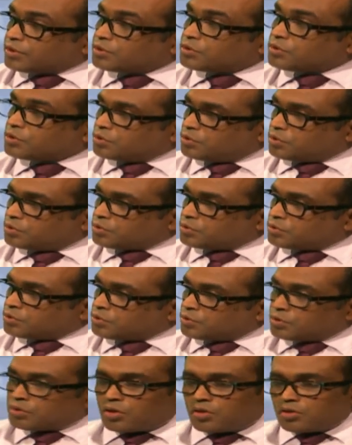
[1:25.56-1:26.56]
to do.
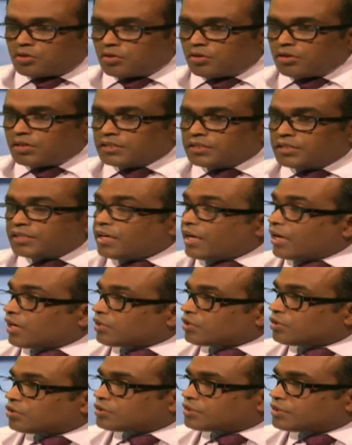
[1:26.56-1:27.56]
Not only the
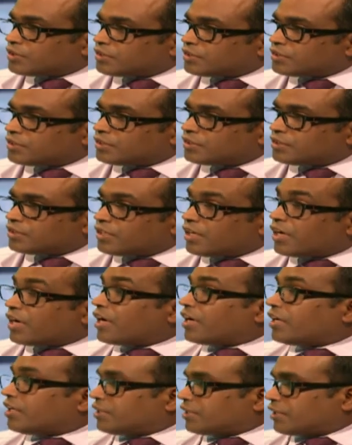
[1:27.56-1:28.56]
diagnosis
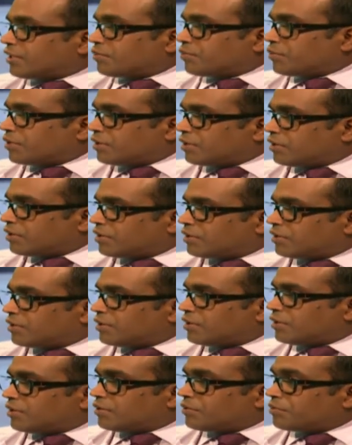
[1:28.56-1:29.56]
and treatment,
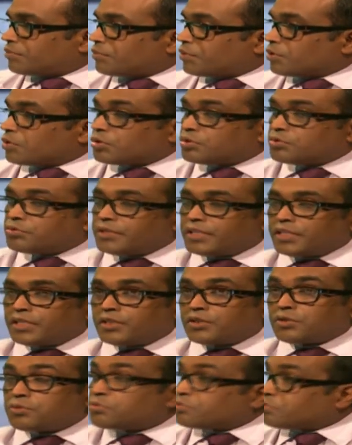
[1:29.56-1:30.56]
because we
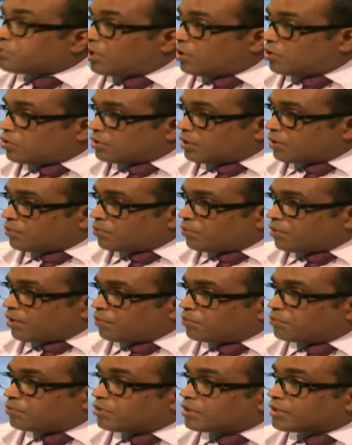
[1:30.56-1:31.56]
need to follow them
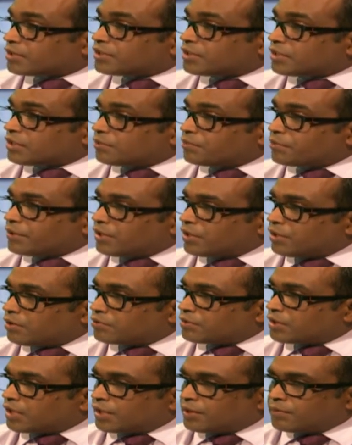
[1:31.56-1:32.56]
up for a certain period
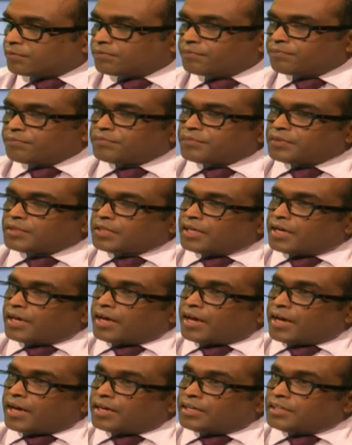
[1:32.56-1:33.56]
of time.
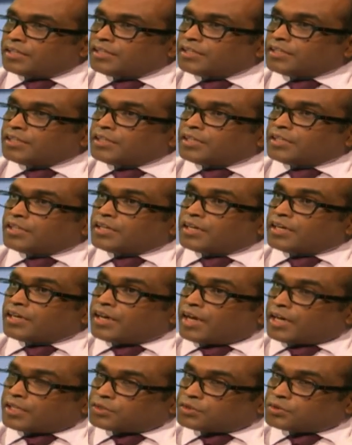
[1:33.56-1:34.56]
And
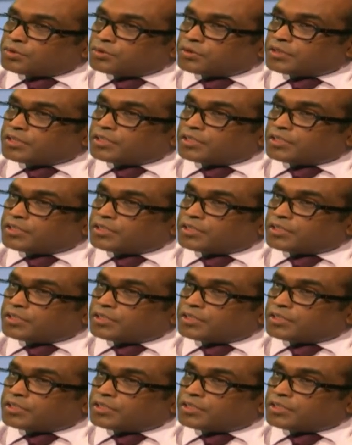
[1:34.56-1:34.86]
as you